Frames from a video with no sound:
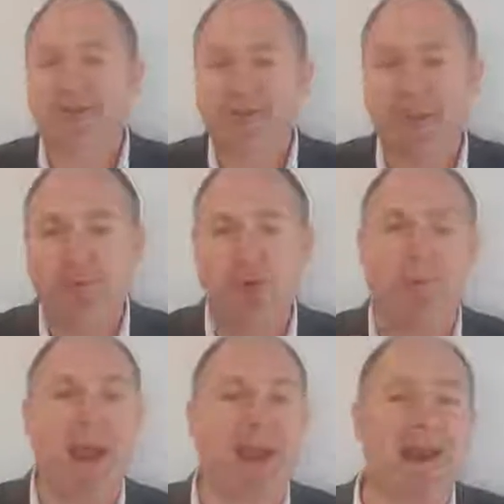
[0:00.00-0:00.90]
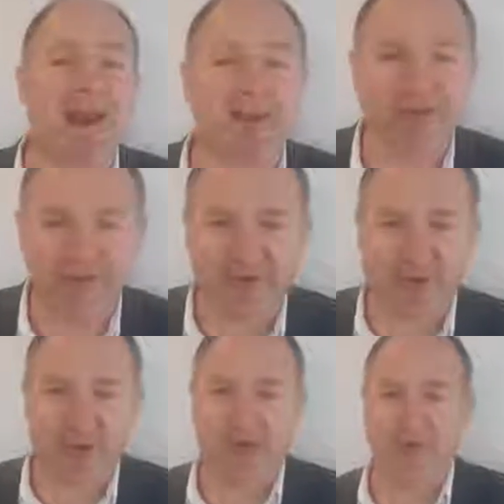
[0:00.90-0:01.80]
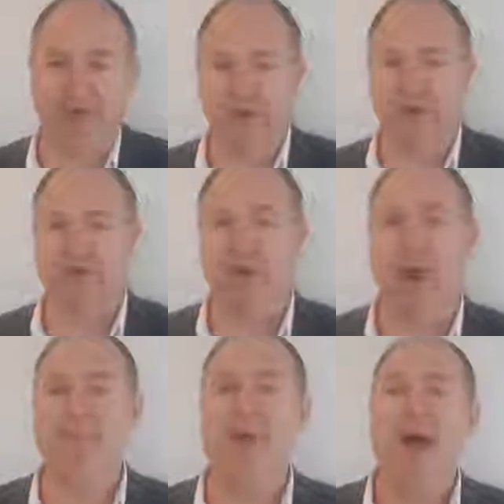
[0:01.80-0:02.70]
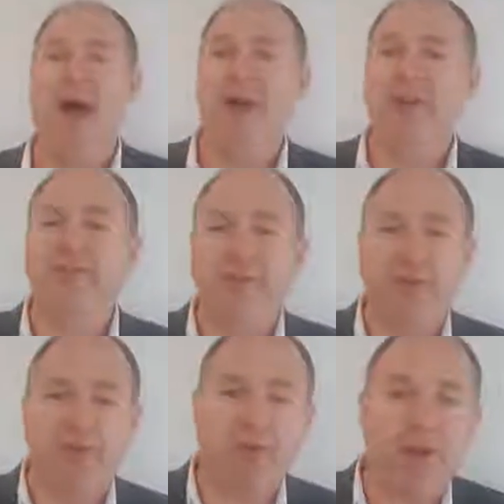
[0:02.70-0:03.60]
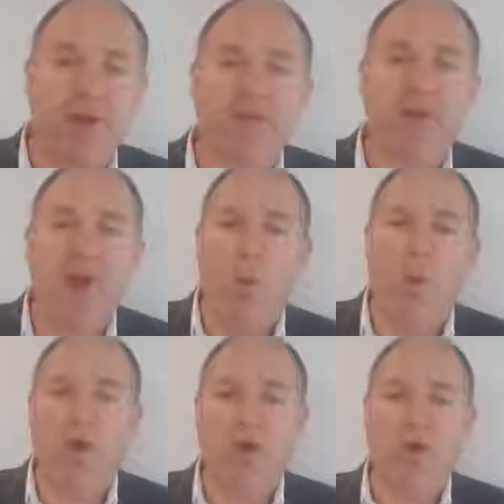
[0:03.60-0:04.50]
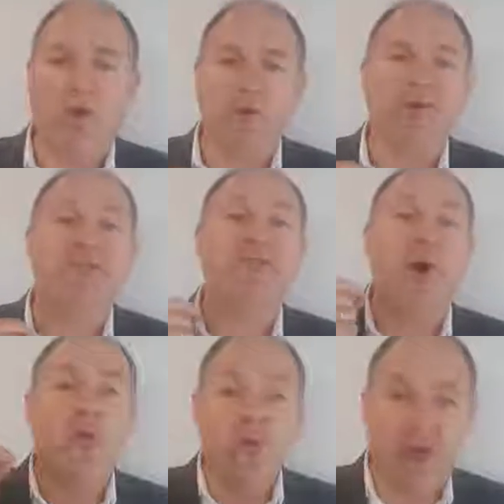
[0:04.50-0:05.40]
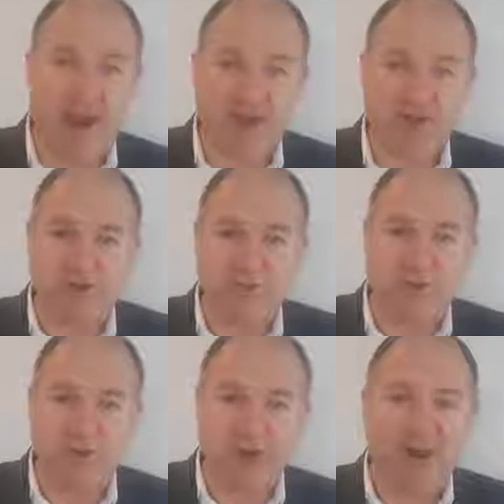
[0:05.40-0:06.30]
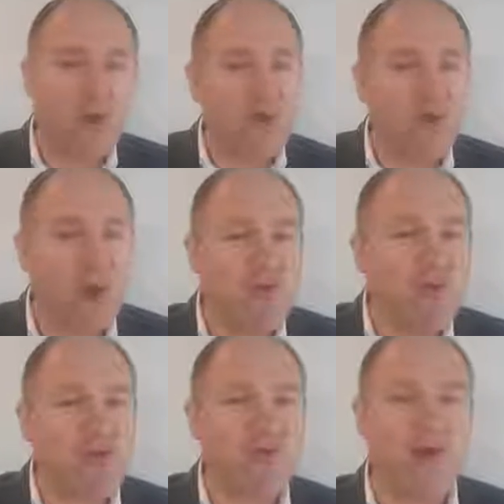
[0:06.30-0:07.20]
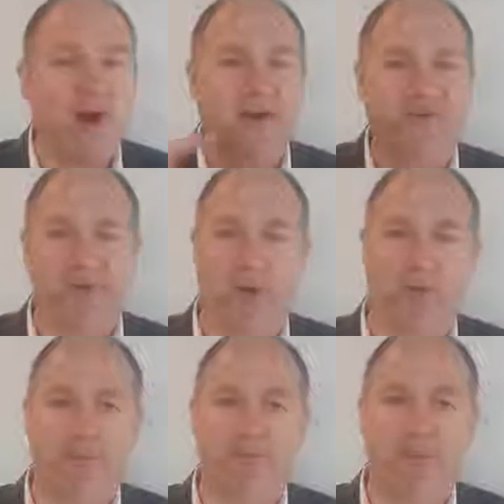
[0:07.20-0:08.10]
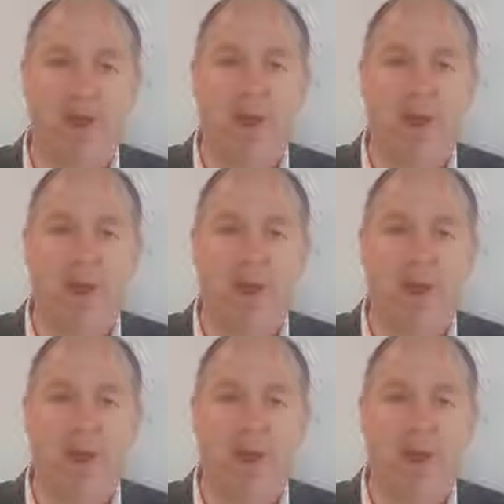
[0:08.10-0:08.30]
Step two, make an irresistible offer to them, right? And then step three is what I call sell-education, right? Don't you try and sell them.